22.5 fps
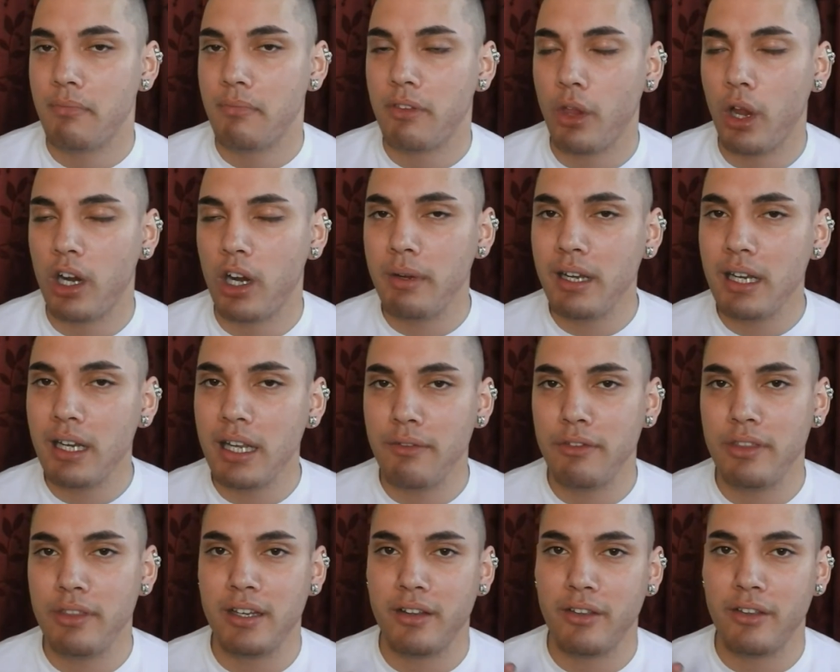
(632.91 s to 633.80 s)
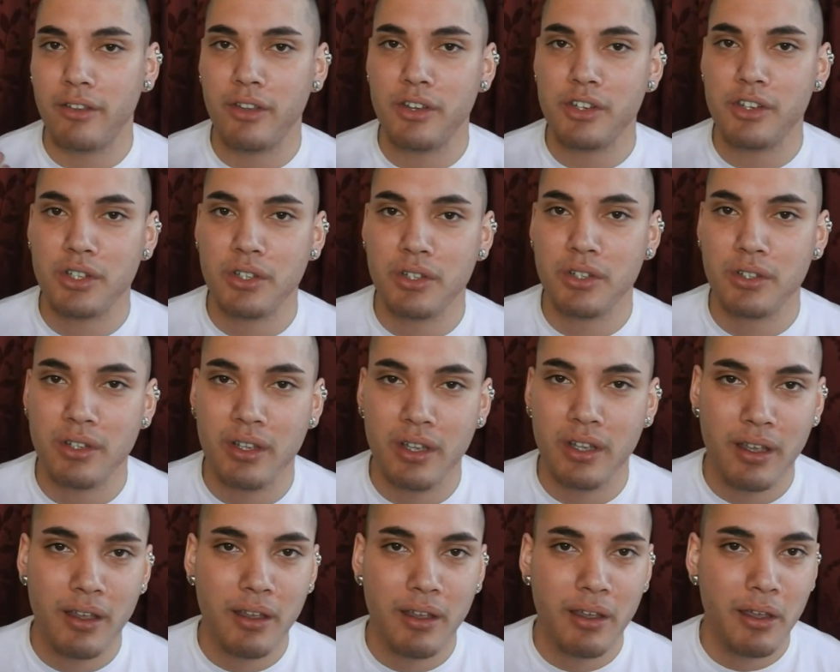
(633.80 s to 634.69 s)
So I'm going to be leaving that decision
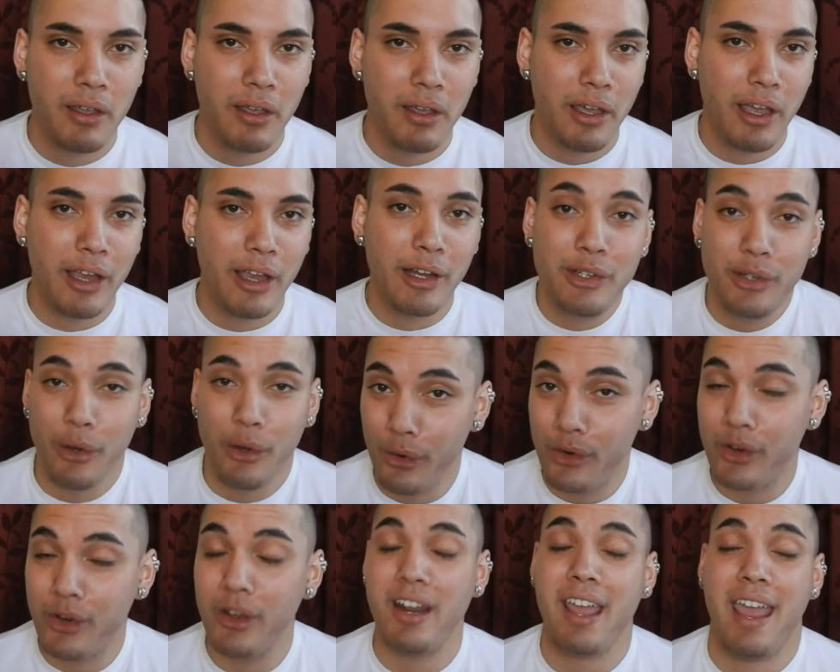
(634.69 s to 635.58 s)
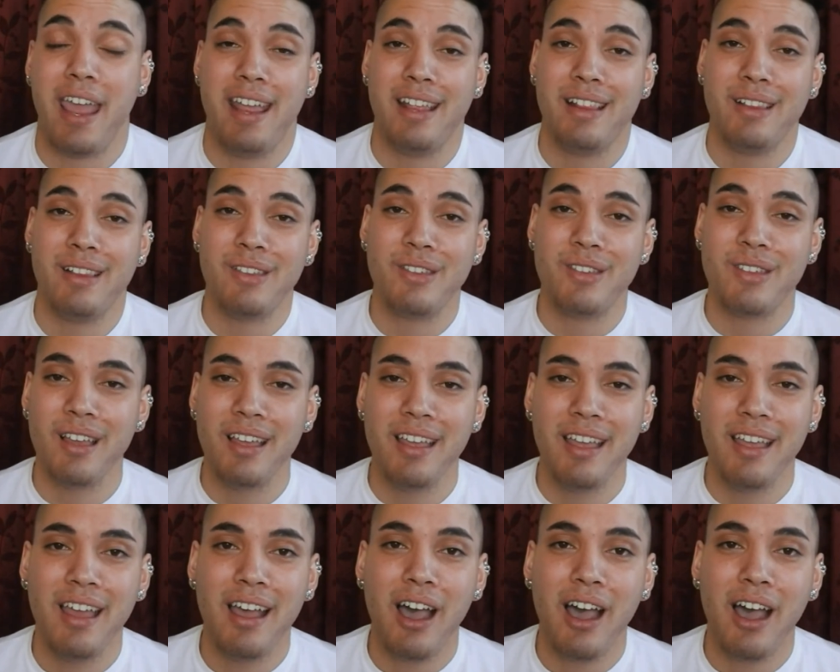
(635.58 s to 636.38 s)
in your good hands.